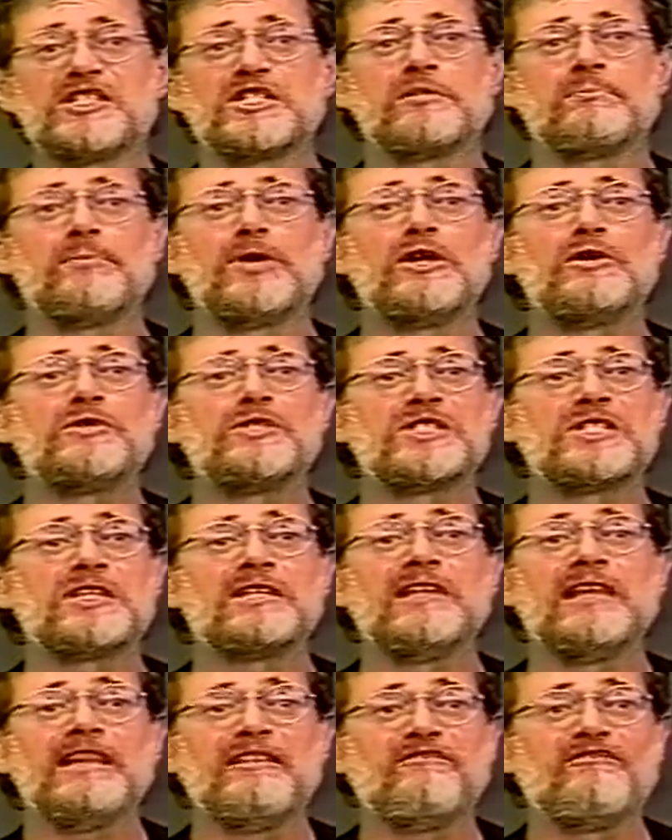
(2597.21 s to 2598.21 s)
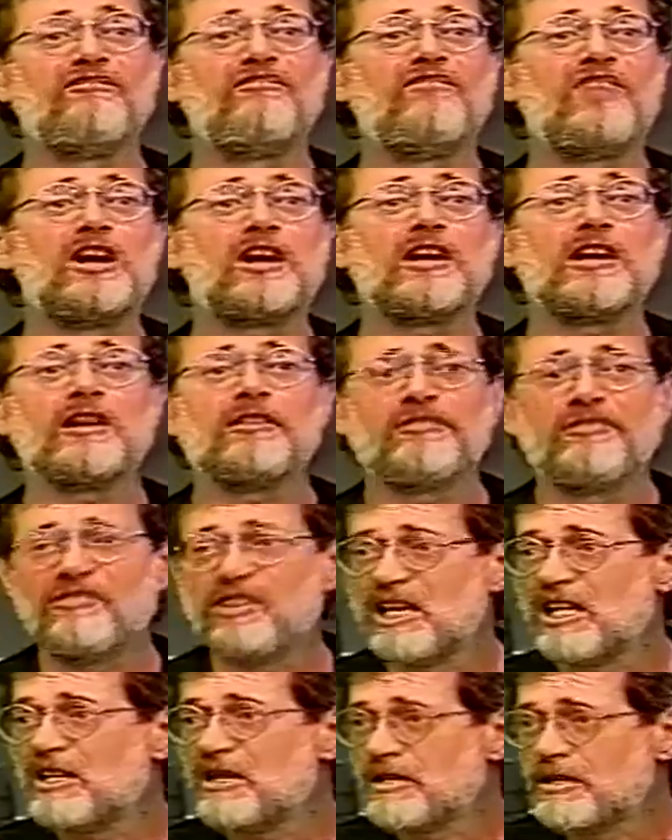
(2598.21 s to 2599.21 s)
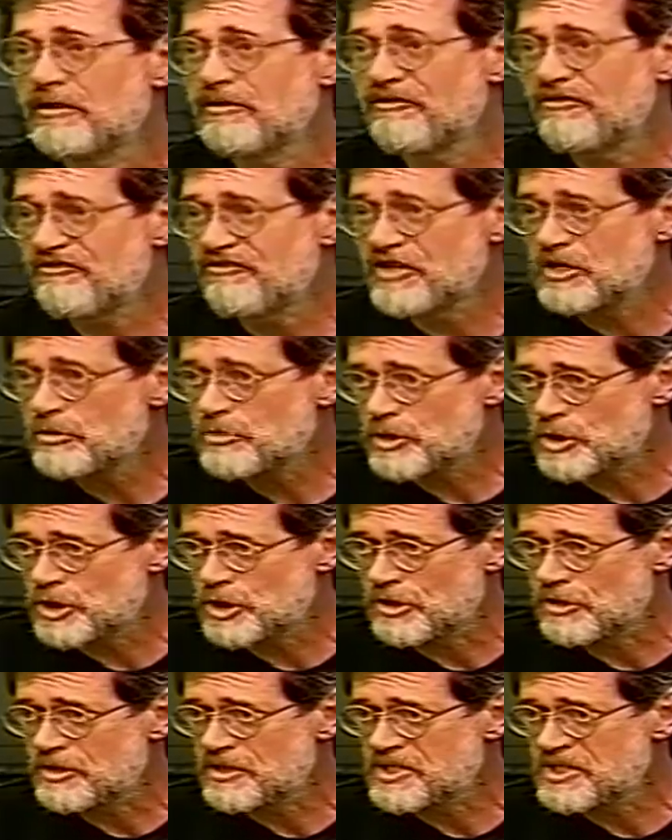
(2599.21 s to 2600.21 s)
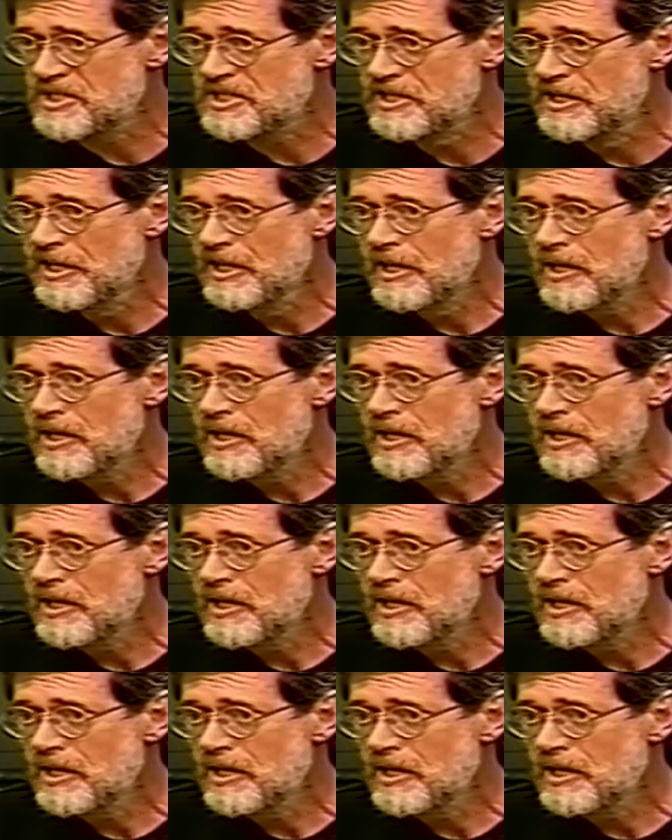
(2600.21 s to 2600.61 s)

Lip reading: supposedly far-flung futures,